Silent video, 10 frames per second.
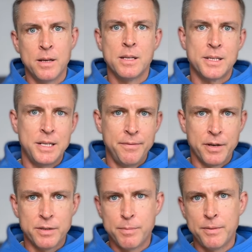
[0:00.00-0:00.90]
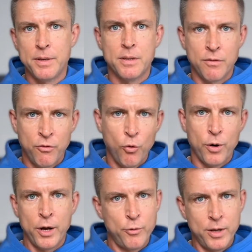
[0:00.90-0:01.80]
The difference between four
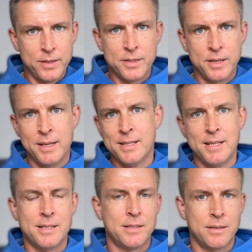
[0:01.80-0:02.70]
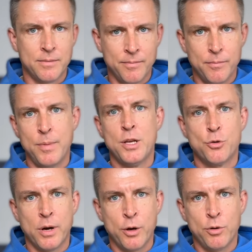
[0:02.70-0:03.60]
I O Ls in these major
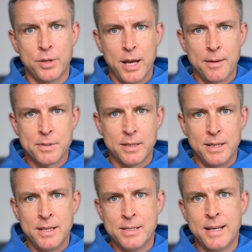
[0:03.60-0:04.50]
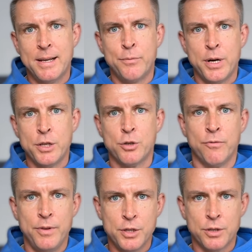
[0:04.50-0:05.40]
I O L types is a range of
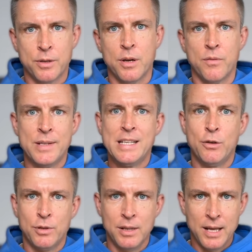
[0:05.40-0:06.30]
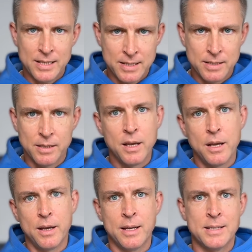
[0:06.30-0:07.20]
vision without glasses
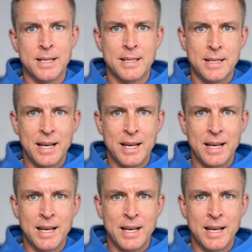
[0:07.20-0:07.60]
uh, that